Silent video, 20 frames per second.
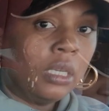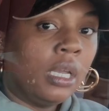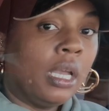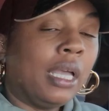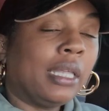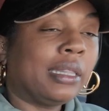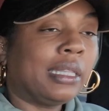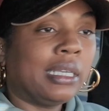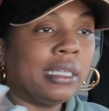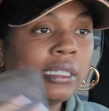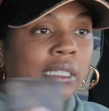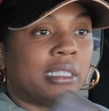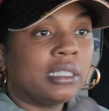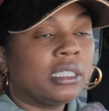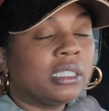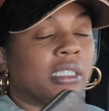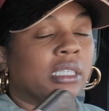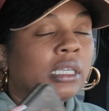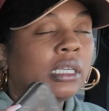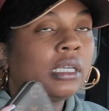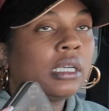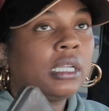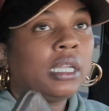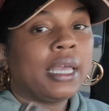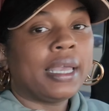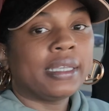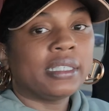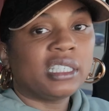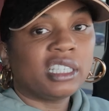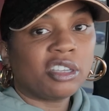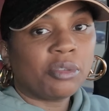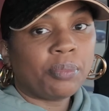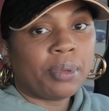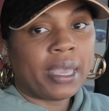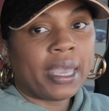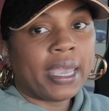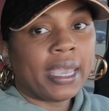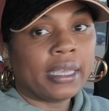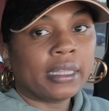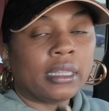I think this is a classic
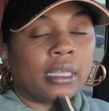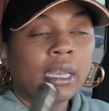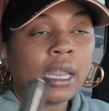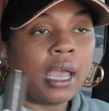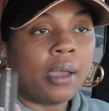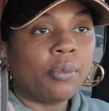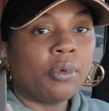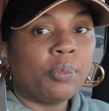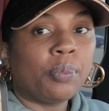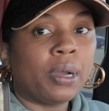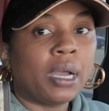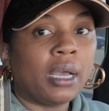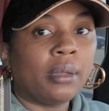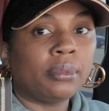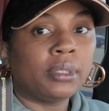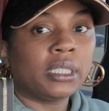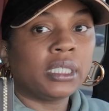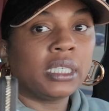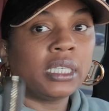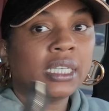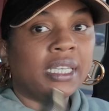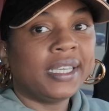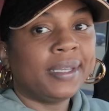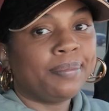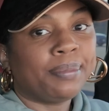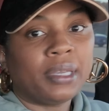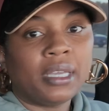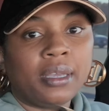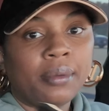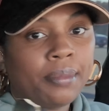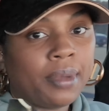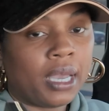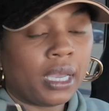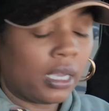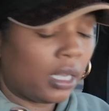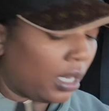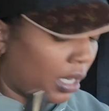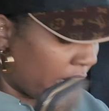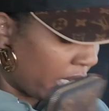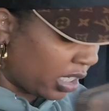bag that I will probably keep in my
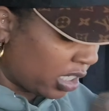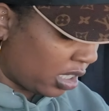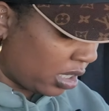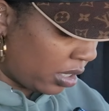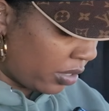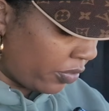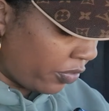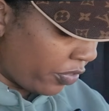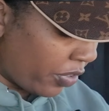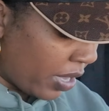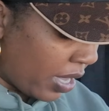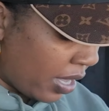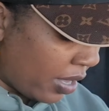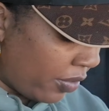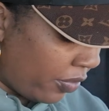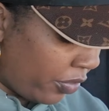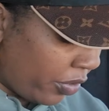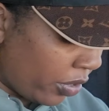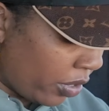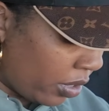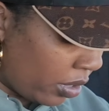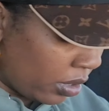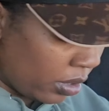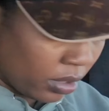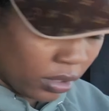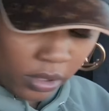collection forever.